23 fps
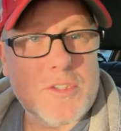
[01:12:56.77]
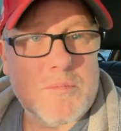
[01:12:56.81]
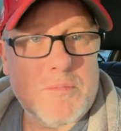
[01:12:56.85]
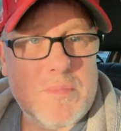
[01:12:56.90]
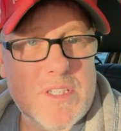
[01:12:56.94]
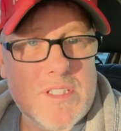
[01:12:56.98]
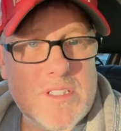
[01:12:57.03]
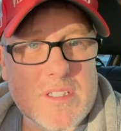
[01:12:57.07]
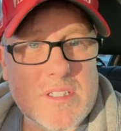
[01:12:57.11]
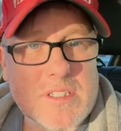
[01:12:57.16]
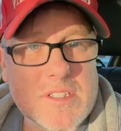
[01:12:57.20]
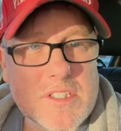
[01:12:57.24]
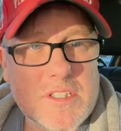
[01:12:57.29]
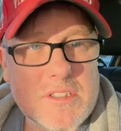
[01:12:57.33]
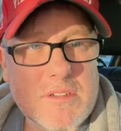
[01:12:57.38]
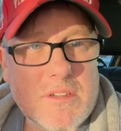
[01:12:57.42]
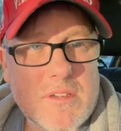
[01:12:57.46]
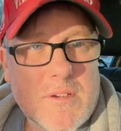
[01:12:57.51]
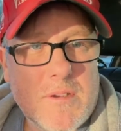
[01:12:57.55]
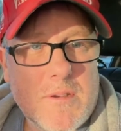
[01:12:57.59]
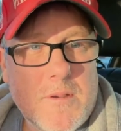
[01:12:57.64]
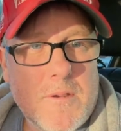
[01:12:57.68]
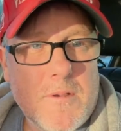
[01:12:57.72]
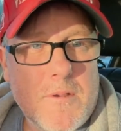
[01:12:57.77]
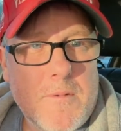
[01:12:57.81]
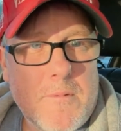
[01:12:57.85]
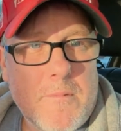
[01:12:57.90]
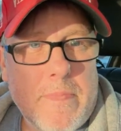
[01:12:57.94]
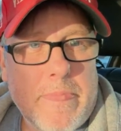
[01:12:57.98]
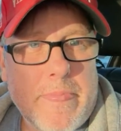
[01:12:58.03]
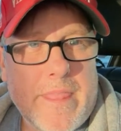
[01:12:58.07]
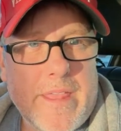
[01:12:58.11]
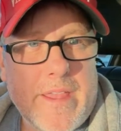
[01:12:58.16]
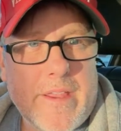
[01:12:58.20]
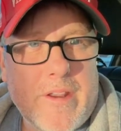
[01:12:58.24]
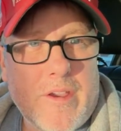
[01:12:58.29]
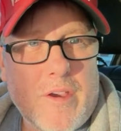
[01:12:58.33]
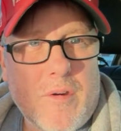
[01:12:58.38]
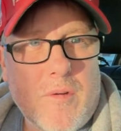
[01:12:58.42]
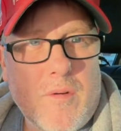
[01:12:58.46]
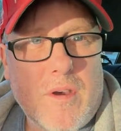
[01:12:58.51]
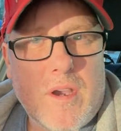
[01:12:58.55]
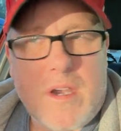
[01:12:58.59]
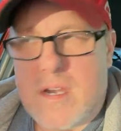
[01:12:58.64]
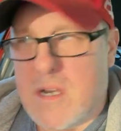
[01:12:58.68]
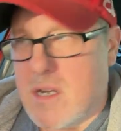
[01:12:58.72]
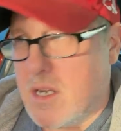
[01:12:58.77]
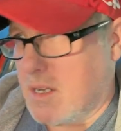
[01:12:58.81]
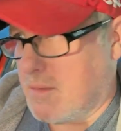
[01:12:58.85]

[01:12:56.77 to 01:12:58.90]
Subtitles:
good business, you know?